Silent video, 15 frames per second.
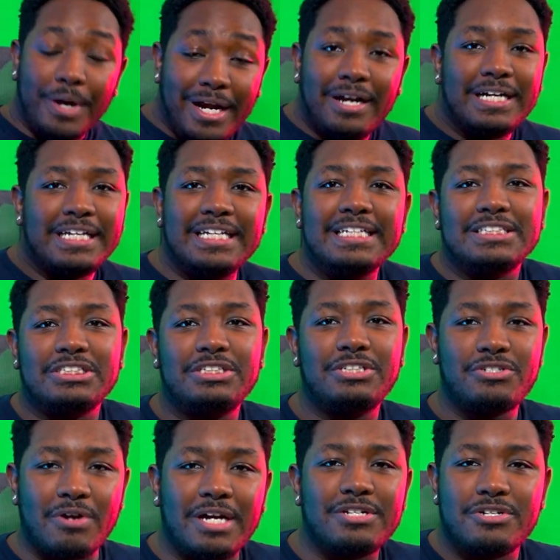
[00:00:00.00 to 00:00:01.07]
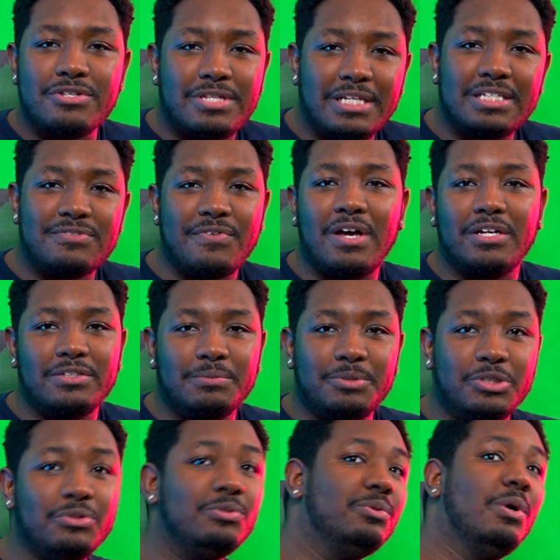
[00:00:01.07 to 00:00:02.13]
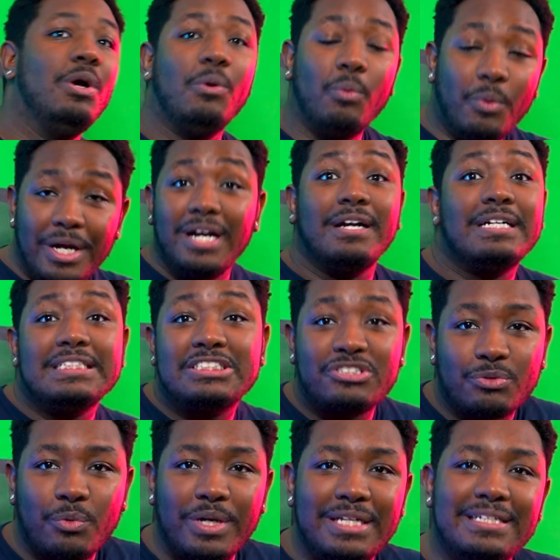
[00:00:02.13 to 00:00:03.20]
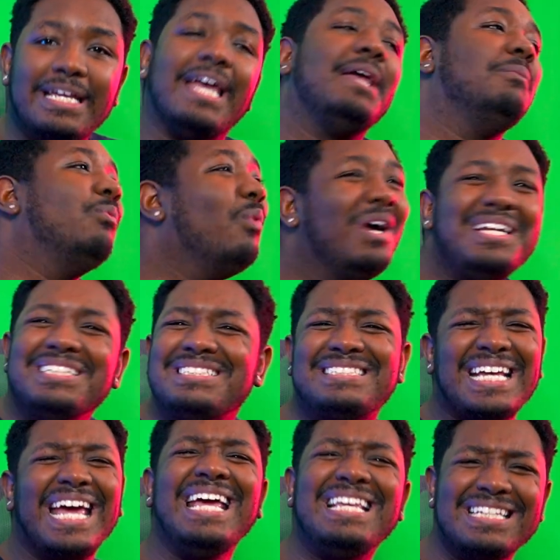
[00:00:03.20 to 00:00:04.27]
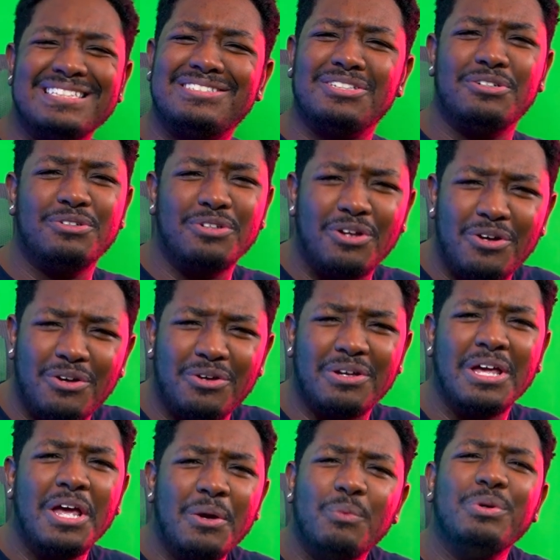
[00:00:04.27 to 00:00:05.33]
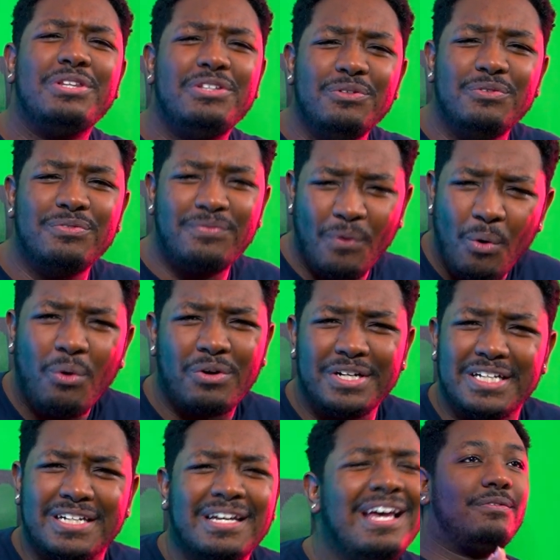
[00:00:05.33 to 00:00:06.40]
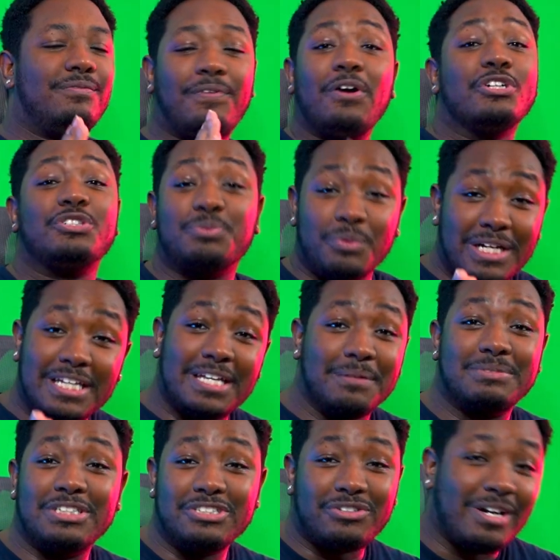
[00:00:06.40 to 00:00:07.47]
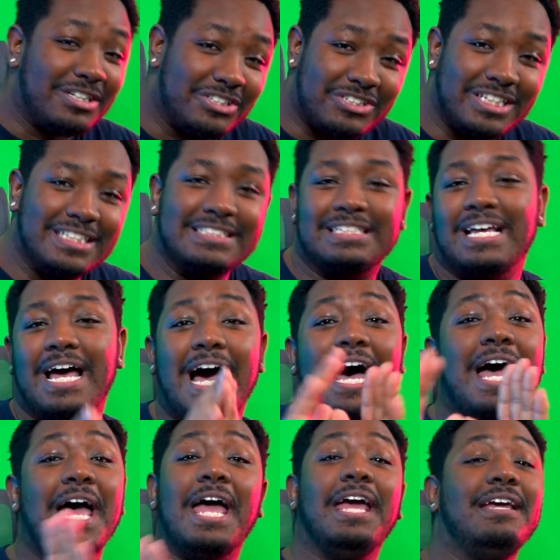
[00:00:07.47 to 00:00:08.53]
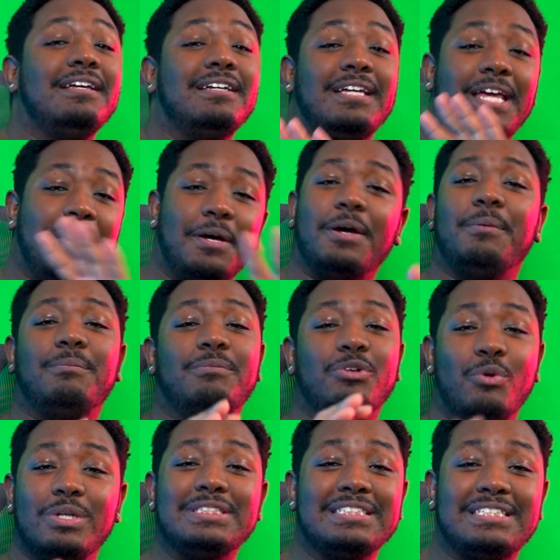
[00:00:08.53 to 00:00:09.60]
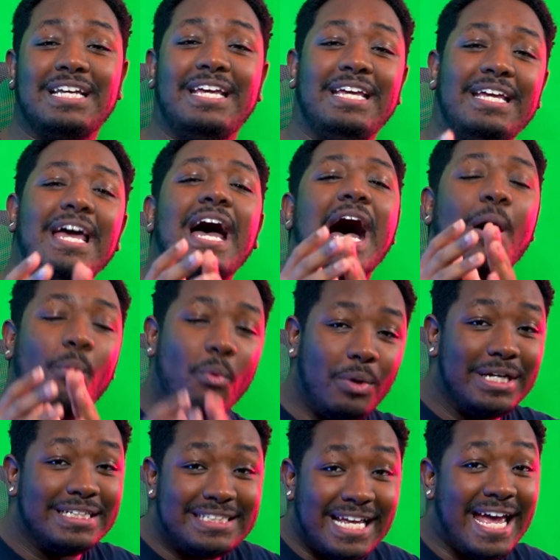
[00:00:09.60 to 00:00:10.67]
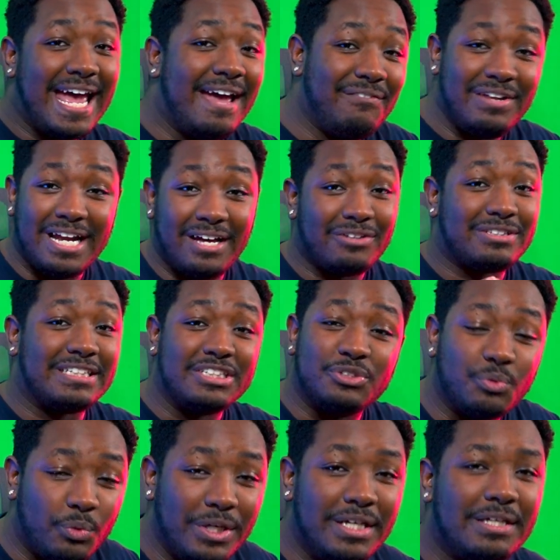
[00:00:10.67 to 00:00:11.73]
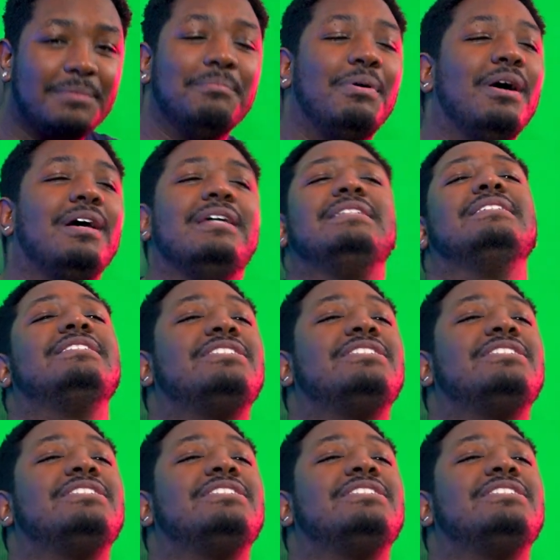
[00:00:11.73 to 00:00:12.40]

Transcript: where is Stranger Things Volume 2? Where is Squid Game? What is taking so long with Euphoria? First, when it comes to Stranger Things, I am going to say I wanted to have it out this week, but